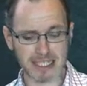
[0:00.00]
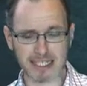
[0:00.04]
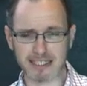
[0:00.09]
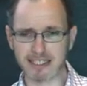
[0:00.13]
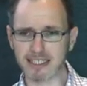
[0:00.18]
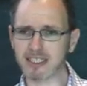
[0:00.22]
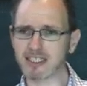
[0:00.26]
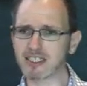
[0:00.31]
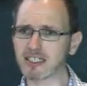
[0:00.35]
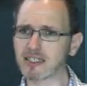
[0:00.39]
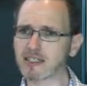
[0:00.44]

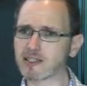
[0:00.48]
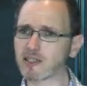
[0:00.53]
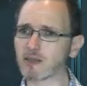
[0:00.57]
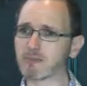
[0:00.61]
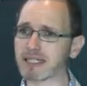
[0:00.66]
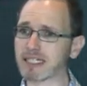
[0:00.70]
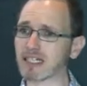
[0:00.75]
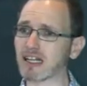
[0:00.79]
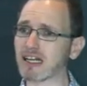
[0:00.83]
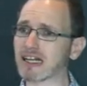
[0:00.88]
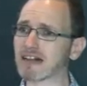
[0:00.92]
And this is a
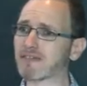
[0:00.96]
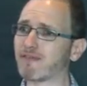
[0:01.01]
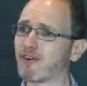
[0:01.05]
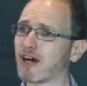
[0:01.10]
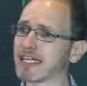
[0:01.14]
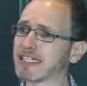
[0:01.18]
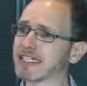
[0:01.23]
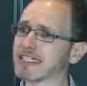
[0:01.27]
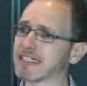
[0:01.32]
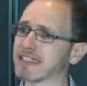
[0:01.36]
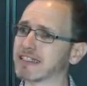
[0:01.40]
little bit like
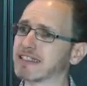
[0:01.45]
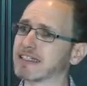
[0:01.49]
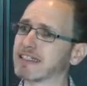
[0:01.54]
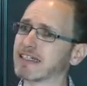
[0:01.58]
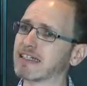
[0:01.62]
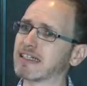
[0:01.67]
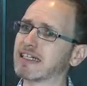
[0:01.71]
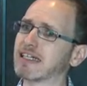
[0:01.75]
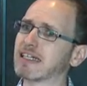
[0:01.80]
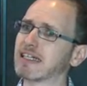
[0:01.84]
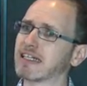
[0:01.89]
finding
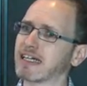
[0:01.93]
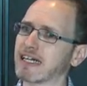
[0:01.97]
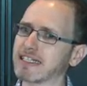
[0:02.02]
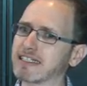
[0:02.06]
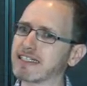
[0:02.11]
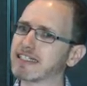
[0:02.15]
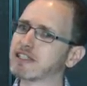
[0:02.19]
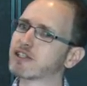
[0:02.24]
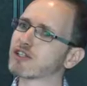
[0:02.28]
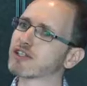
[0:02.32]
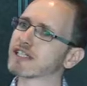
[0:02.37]
a,
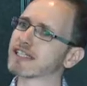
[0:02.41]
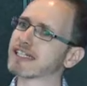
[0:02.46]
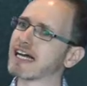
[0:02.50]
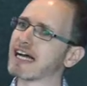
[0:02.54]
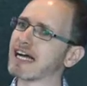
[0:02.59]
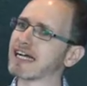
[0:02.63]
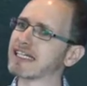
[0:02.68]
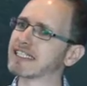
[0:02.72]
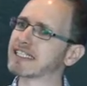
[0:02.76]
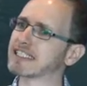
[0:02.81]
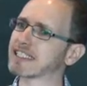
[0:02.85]
a needle in a
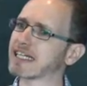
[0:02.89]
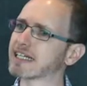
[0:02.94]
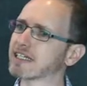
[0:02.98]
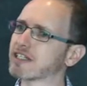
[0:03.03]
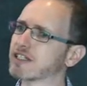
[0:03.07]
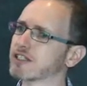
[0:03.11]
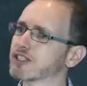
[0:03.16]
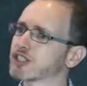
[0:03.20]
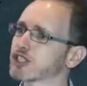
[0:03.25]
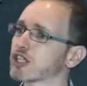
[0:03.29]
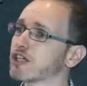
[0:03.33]

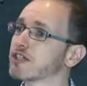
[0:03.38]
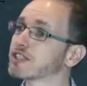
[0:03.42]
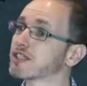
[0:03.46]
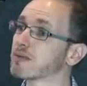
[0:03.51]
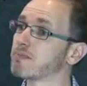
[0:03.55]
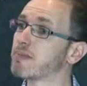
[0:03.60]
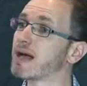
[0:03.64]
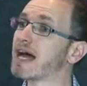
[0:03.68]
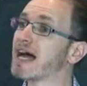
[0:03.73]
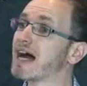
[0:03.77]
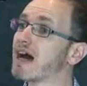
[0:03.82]
haystack, and it shows
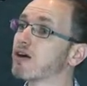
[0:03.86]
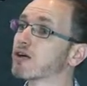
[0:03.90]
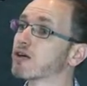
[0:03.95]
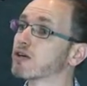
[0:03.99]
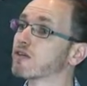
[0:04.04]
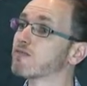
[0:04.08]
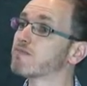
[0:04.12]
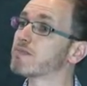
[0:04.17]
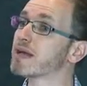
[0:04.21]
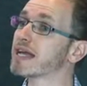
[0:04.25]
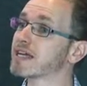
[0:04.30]
the
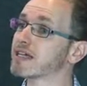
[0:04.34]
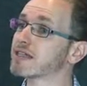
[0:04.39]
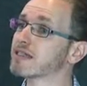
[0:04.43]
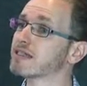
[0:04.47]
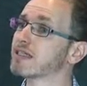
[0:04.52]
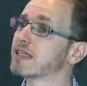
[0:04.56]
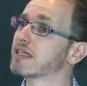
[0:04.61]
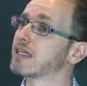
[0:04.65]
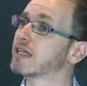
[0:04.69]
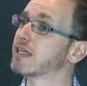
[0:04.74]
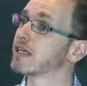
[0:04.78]
power of
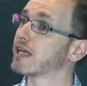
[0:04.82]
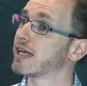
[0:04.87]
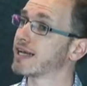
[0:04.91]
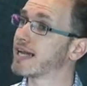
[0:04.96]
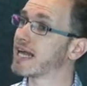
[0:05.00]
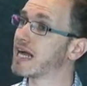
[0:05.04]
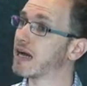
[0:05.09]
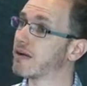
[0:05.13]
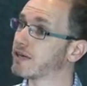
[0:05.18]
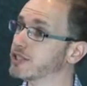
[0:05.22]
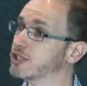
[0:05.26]
PET
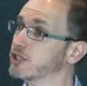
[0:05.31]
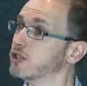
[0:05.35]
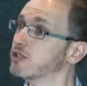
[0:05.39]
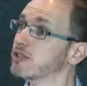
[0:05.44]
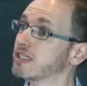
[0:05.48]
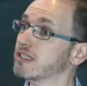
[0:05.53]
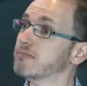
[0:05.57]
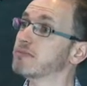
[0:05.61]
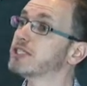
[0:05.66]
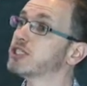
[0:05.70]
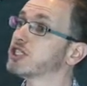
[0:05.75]
and how a
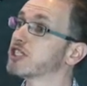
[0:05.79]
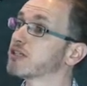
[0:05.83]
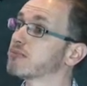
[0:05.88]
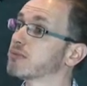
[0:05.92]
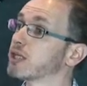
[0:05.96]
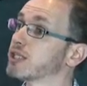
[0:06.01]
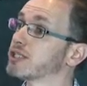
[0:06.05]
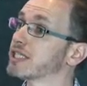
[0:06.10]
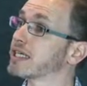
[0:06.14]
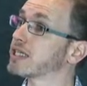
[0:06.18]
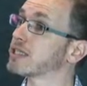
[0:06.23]
new imaging
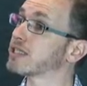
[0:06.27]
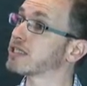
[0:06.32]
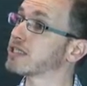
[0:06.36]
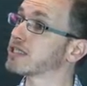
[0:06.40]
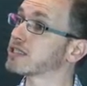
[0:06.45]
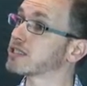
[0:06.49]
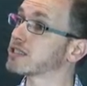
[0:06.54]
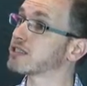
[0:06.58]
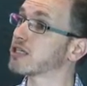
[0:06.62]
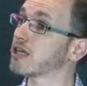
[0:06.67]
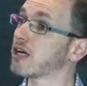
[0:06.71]

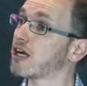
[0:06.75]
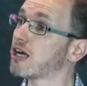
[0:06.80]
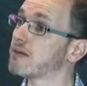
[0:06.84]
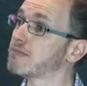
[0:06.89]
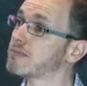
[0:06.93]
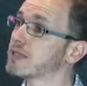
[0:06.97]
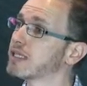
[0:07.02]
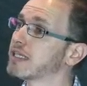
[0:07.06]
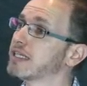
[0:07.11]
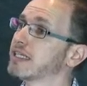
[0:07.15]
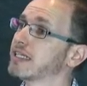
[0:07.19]
modality at the
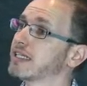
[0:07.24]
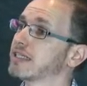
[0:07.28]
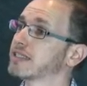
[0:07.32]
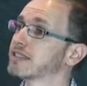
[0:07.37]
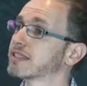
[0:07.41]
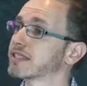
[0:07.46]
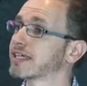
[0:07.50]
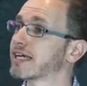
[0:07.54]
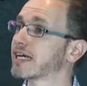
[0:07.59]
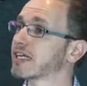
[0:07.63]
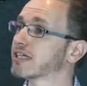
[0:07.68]
time,
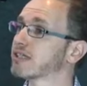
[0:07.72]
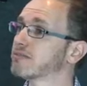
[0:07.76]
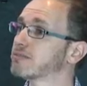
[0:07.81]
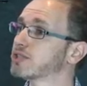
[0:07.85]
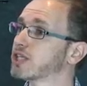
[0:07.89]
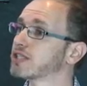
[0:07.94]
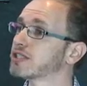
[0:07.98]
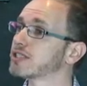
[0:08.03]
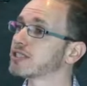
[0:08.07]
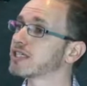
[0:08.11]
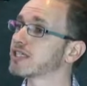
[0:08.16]
the
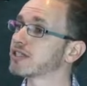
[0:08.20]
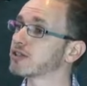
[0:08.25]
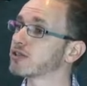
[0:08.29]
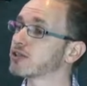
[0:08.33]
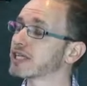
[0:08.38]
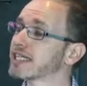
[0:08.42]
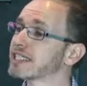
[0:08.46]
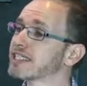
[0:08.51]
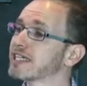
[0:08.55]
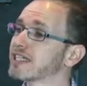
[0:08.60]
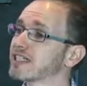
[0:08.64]
gallium dotatate
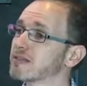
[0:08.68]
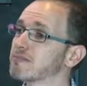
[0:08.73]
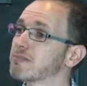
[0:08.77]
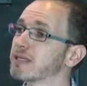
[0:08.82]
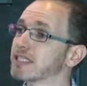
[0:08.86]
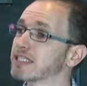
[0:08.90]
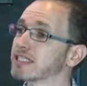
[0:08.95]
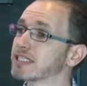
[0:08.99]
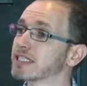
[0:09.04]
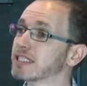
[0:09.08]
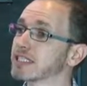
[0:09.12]
or gatate
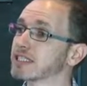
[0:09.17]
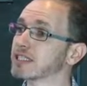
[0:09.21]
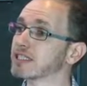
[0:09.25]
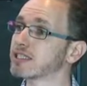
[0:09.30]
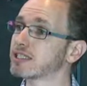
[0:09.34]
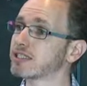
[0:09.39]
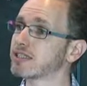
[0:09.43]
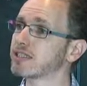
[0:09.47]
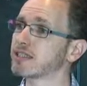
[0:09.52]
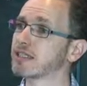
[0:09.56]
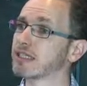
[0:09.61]
PET
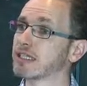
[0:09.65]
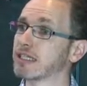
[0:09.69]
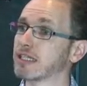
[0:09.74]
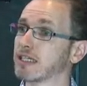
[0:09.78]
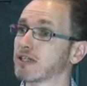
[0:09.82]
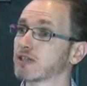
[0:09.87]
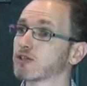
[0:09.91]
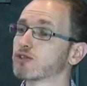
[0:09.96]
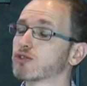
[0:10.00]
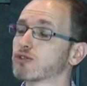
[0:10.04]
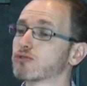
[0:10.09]
CT,
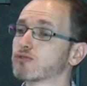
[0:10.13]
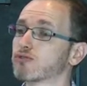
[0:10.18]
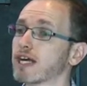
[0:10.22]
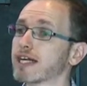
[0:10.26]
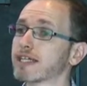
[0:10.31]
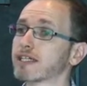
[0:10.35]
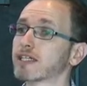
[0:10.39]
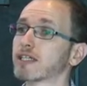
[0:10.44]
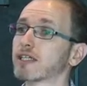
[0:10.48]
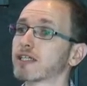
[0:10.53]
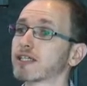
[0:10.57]
could
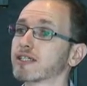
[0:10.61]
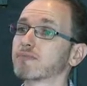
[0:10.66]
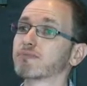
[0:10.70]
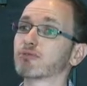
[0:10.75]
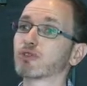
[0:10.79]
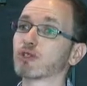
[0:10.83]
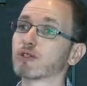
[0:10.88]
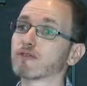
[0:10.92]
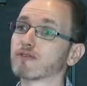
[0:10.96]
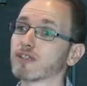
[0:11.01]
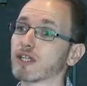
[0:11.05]
radically
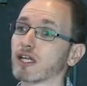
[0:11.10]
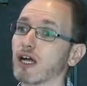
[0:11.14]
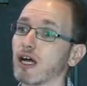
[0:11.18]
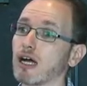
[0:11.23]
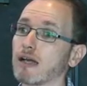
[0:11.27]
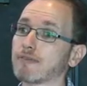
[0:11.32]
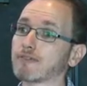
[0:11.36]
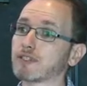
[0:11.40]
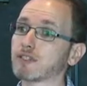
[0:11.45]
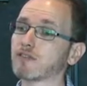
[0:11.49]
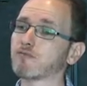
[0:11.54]
improve the
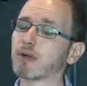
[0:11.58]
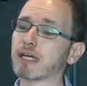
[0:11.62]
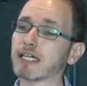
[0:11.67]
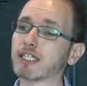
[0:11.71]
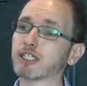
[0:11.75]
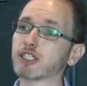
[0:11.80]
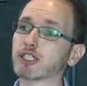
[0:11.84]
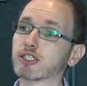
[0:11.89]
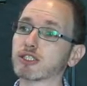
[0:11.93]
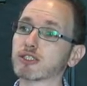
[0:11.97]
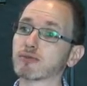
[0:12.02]
lives of
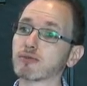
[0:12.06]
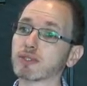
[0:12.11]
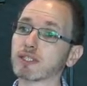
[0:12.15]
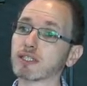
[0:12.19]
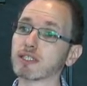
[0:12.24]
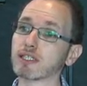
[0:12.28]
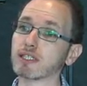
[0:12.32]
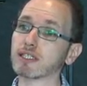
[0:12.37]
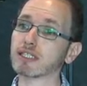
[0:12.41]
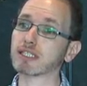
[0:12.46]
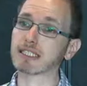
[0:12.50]
patients
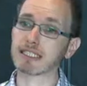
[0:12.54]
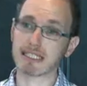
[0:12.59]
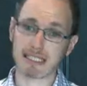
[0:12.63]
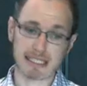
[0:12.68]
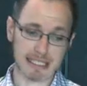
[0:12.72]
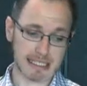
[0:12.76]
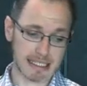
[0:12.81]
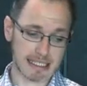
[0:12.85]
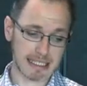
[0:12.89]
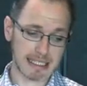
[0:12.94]
with this